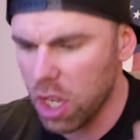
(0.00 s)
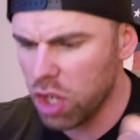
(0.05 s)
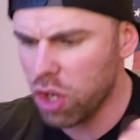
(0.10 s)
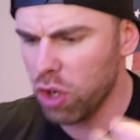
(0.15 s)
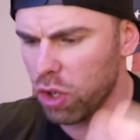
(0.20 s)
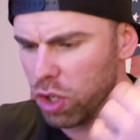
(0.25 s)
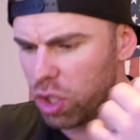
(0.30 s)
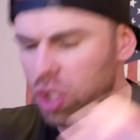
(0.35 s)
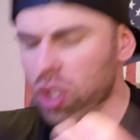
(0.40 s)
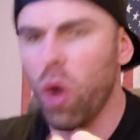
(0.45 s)

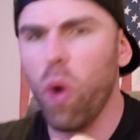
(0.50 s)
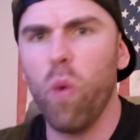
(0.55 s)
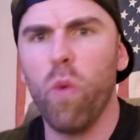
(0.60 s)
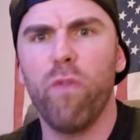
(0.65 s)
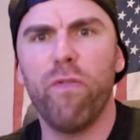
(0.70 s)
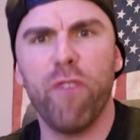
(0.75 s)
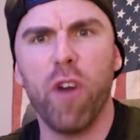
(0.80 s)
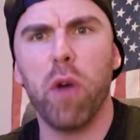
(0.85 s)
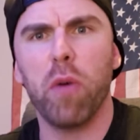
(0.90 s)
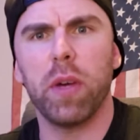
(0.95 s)
You're so
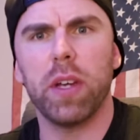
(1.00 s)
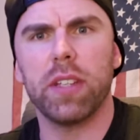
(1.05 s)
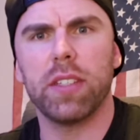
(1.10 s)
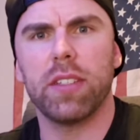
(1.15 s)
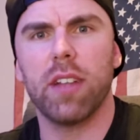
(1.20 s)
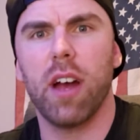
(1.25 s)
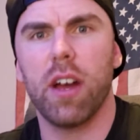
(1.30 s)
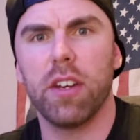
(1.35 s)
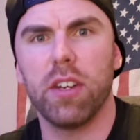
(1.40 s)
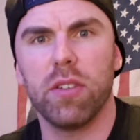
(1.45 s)

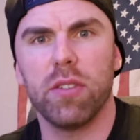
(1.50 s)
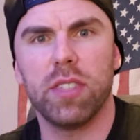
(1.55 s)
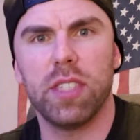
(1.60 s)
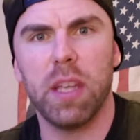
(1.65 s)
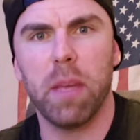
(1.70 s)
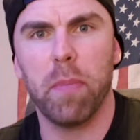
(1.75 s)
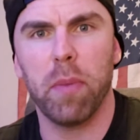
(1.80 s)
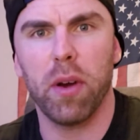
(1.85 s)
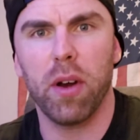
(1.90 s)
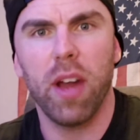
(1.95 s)
focused on your
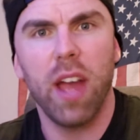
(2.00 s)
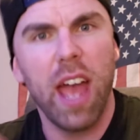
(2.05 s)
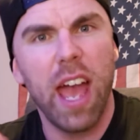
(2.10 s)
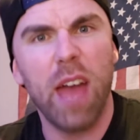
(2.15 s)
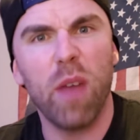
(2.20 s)
zipper